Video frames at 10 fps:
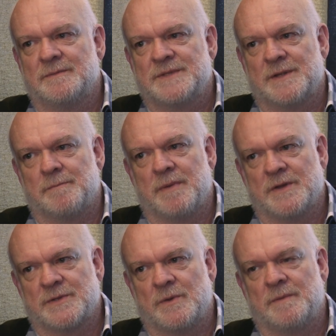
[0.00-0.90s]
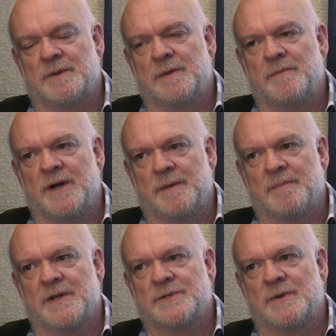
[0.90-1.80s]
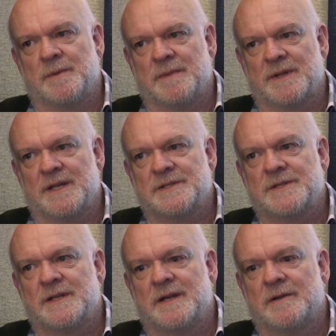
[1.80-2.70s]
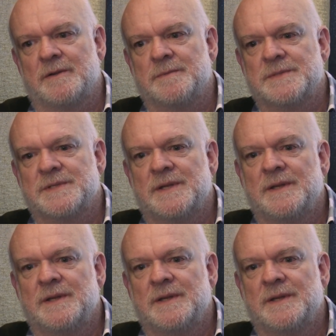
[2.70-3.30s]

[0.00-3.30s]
so combining post-quantum and classical algorithms